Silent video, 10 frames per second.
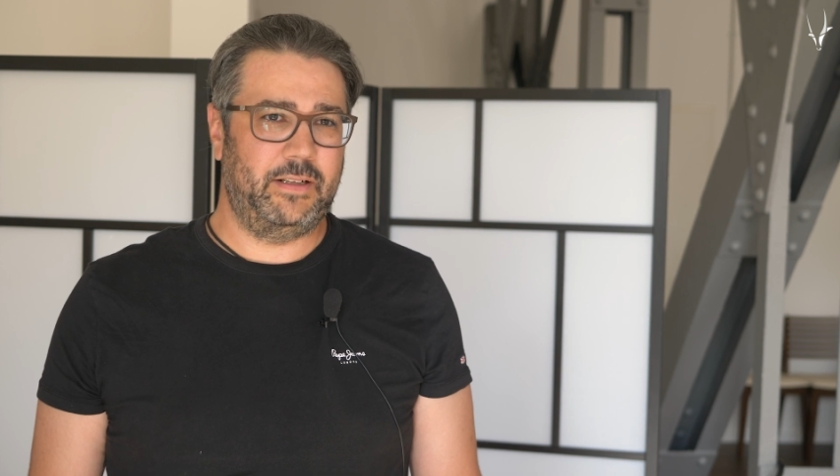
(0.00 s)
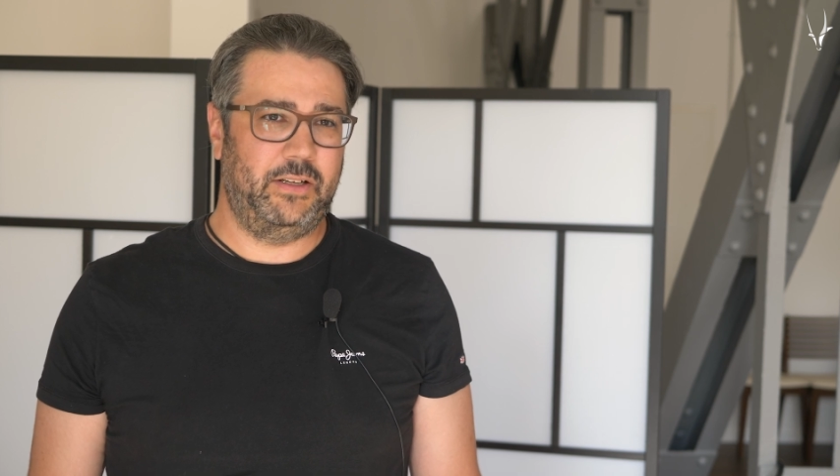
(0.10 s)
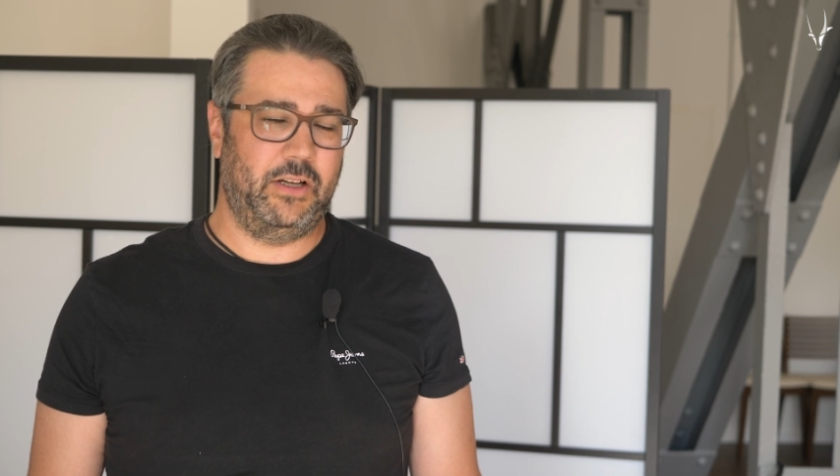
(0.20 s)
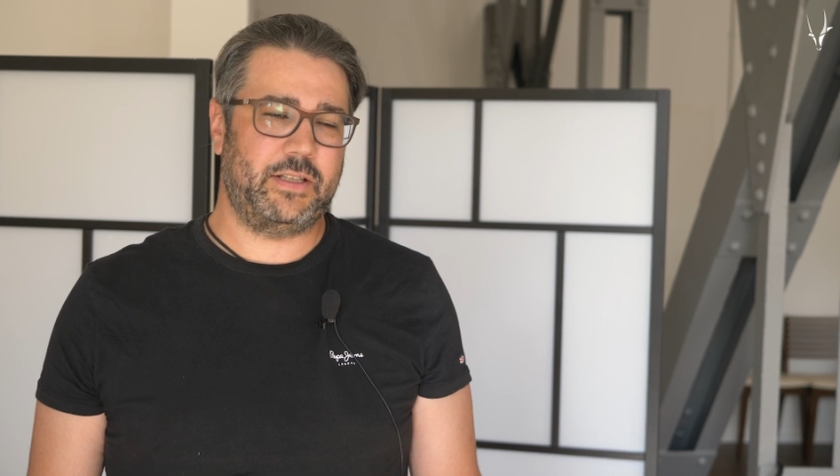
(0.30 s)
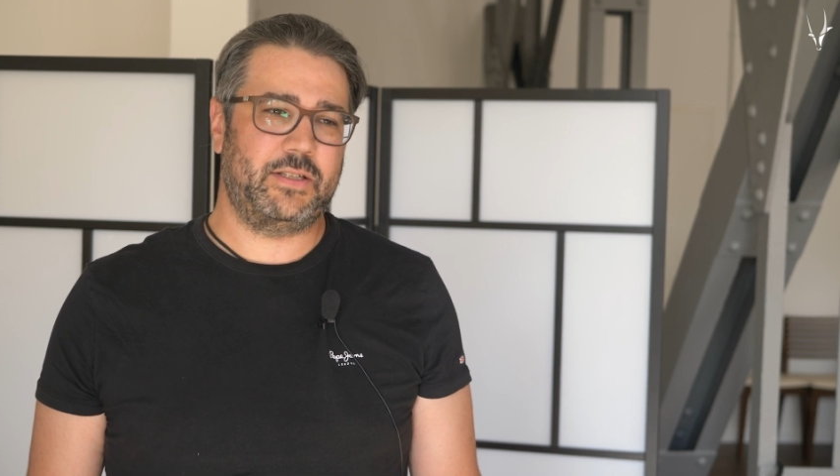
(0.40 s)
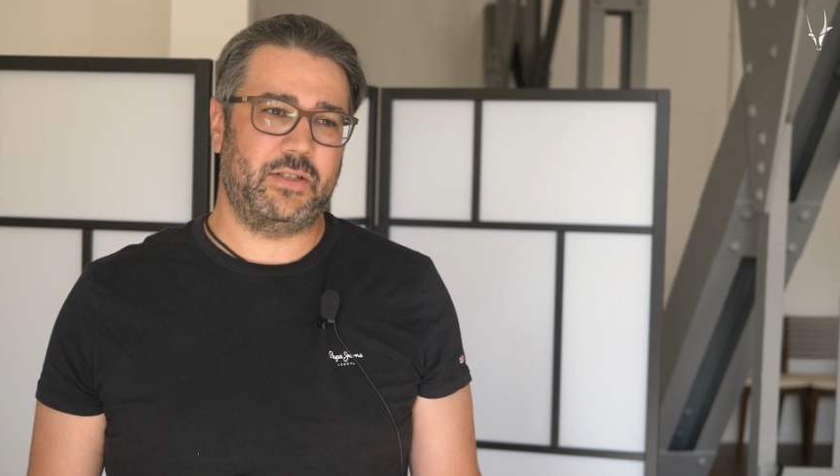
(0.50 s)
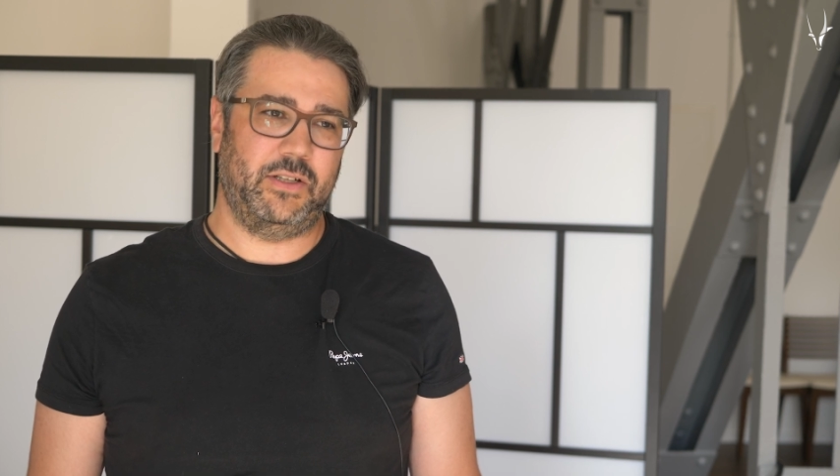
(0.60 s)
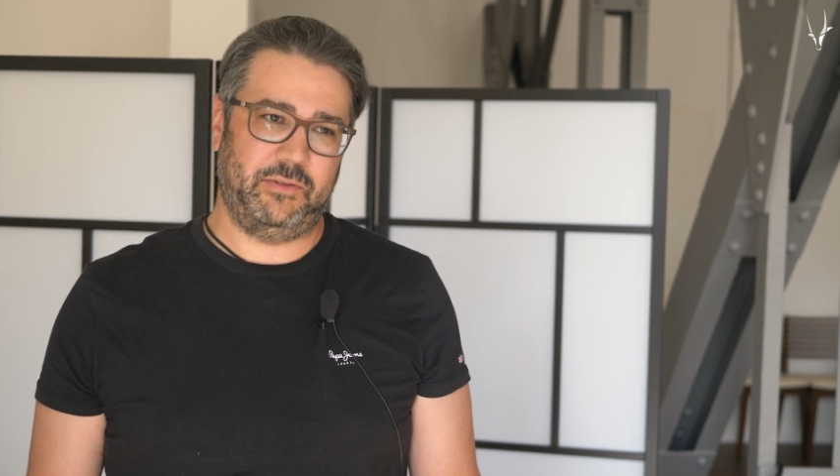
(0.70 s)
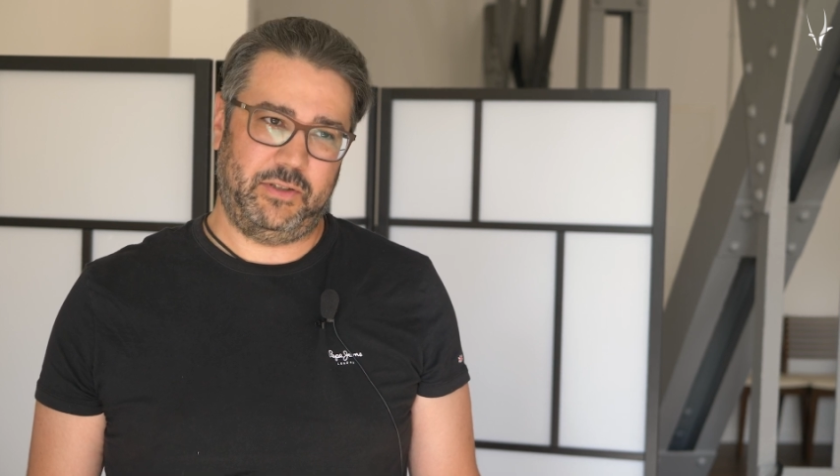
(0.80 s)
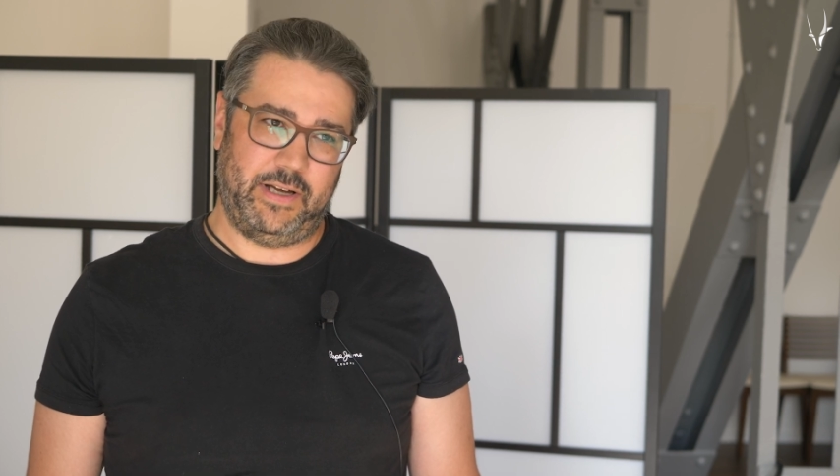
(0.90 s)
lots
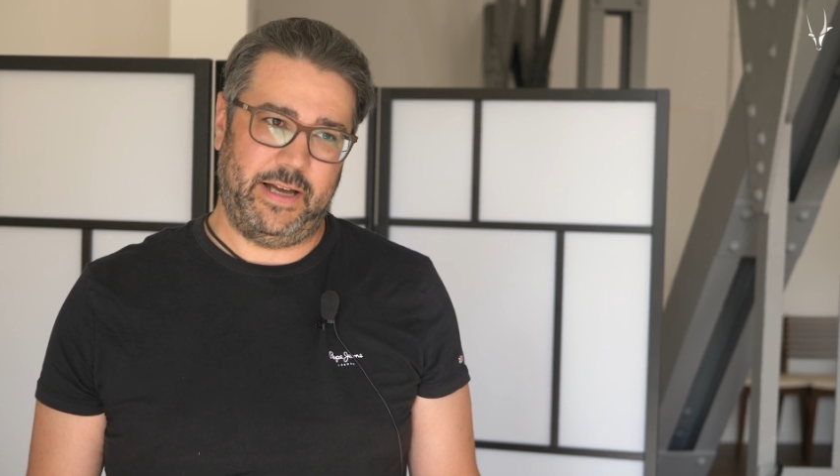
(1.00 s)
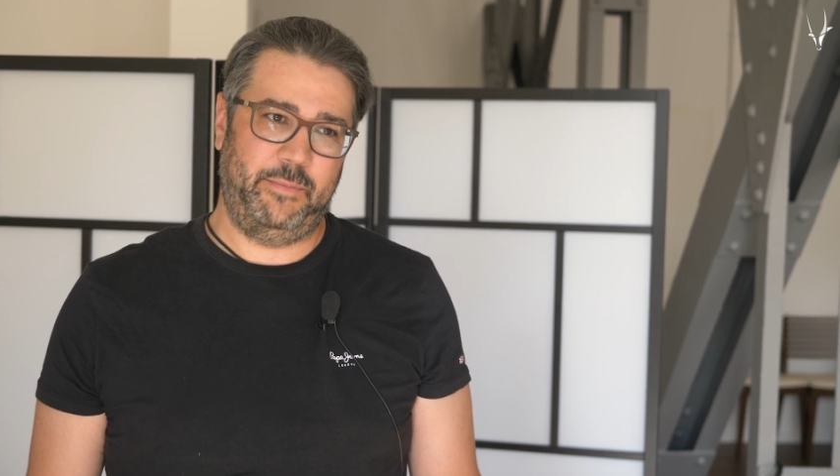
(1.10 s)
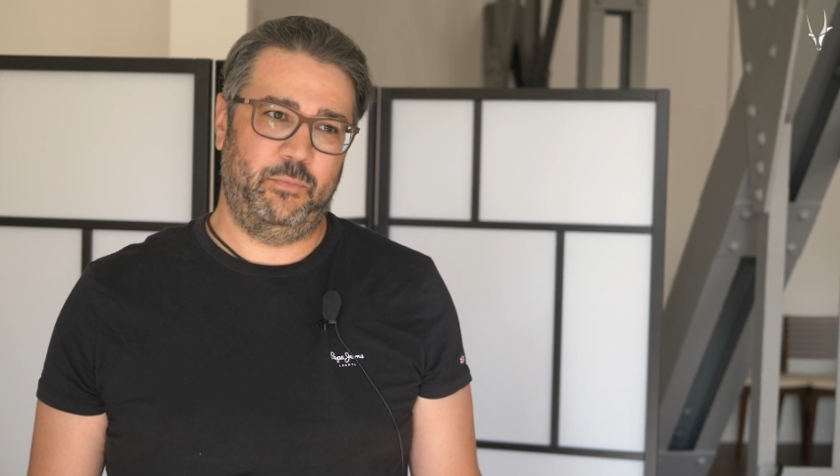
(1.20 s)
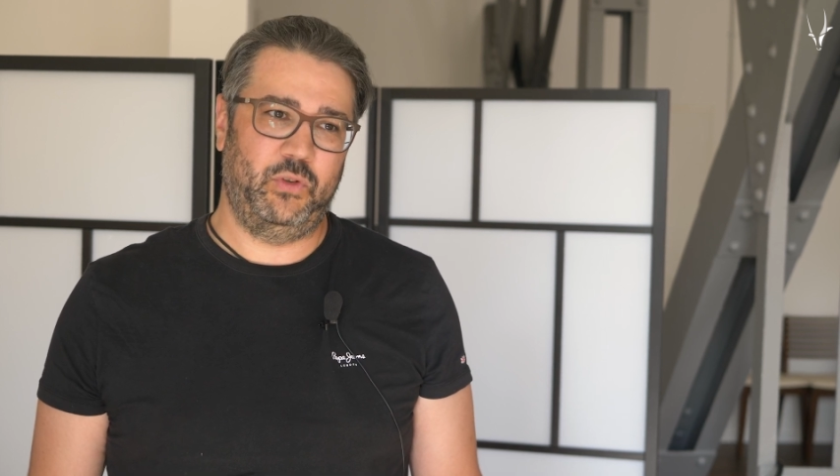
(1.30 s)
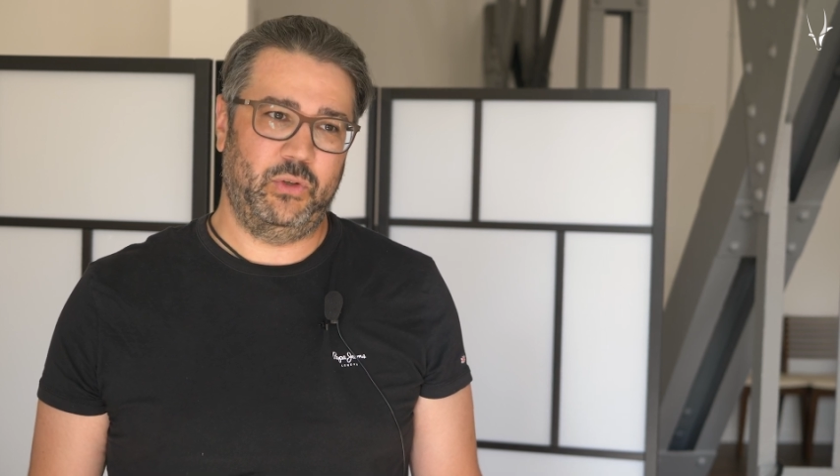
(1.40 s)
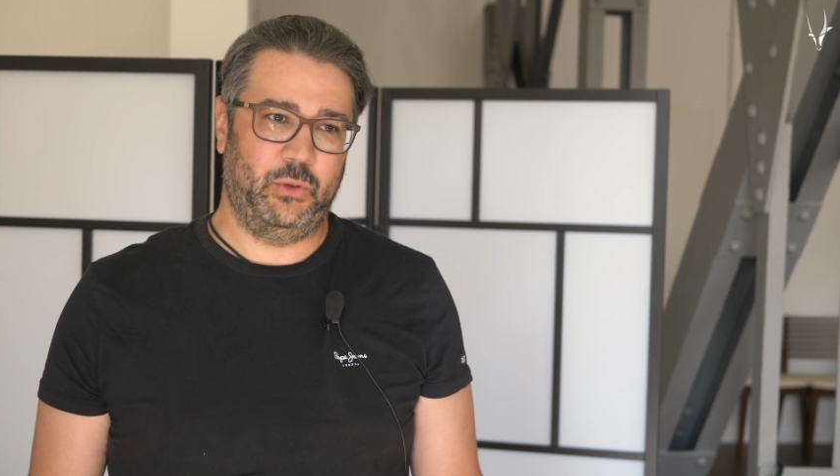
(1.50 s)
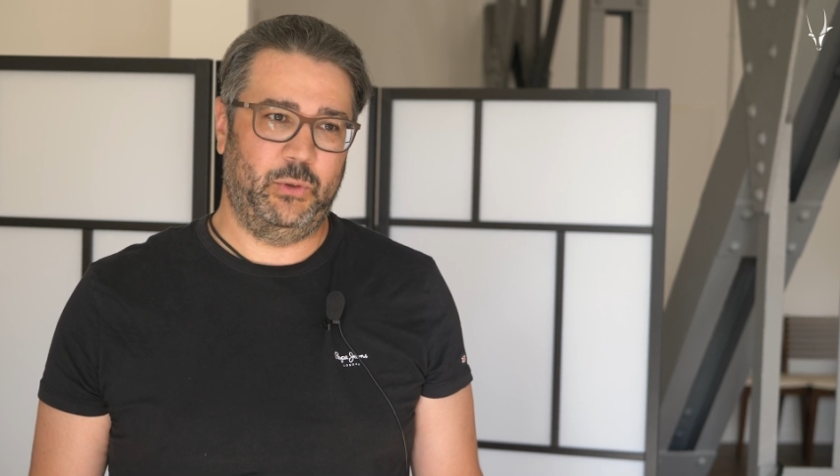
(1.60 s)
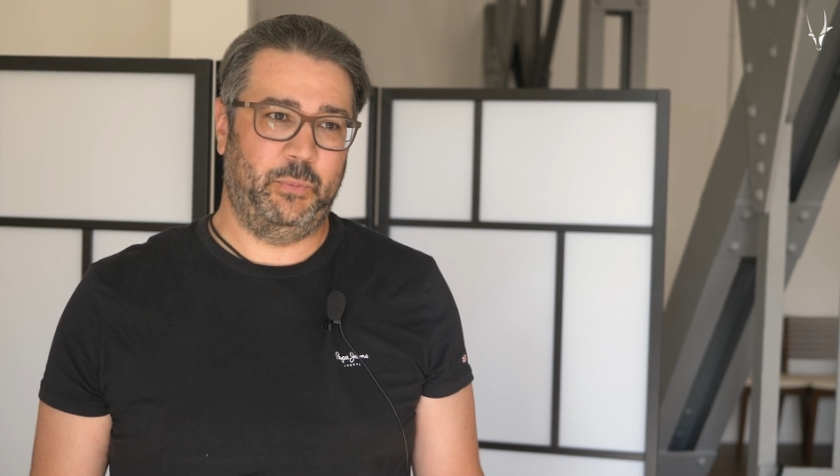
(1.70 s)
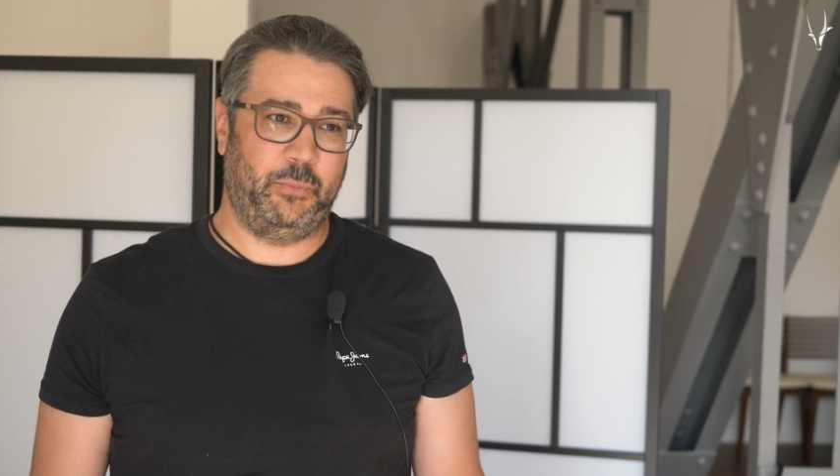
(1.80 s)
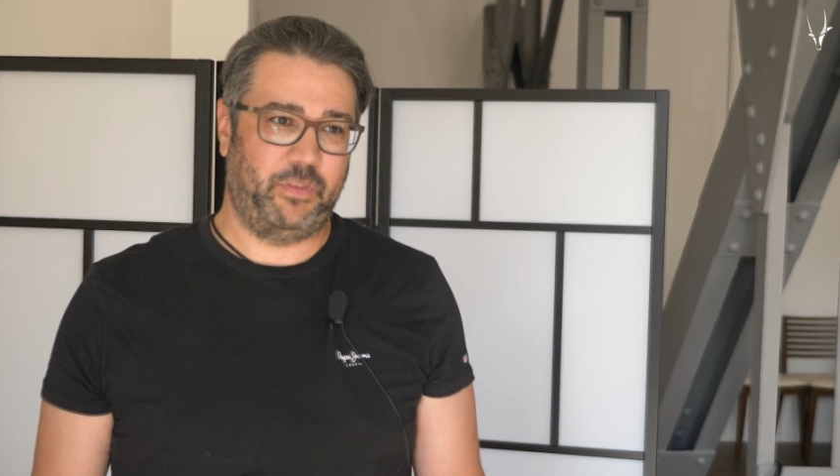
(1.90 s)
of time
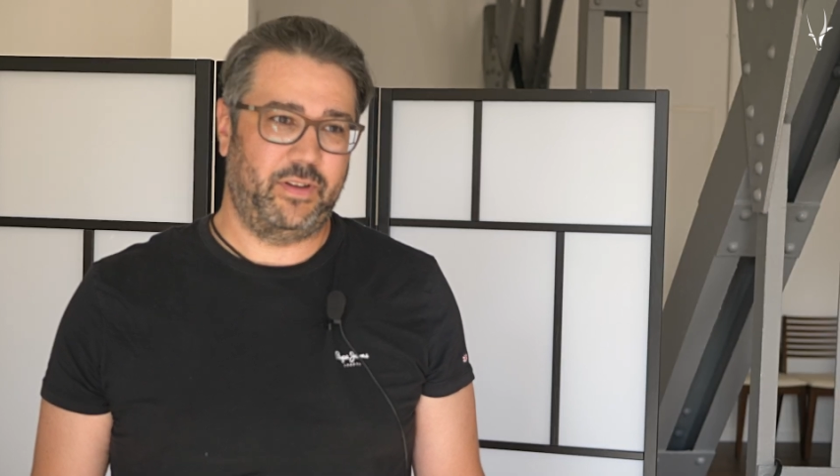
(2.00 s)
to